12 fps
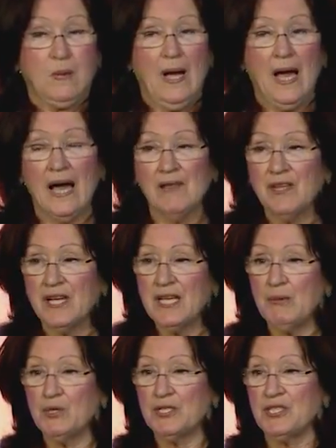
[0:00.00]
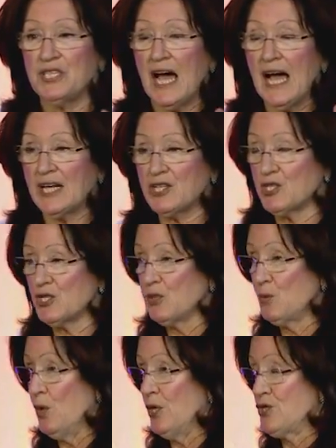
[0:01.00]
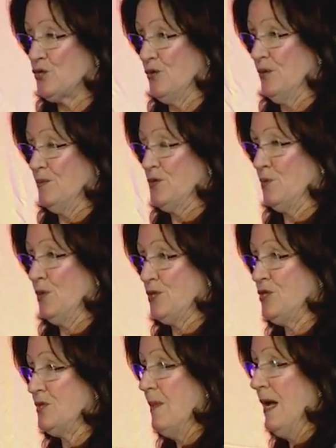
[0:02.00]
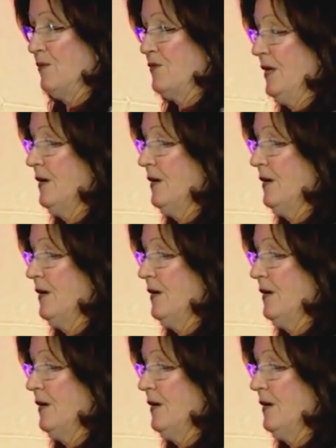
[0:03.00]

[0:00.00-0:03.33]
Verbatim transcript: and then he would dash to the washroom to wash his mouth out,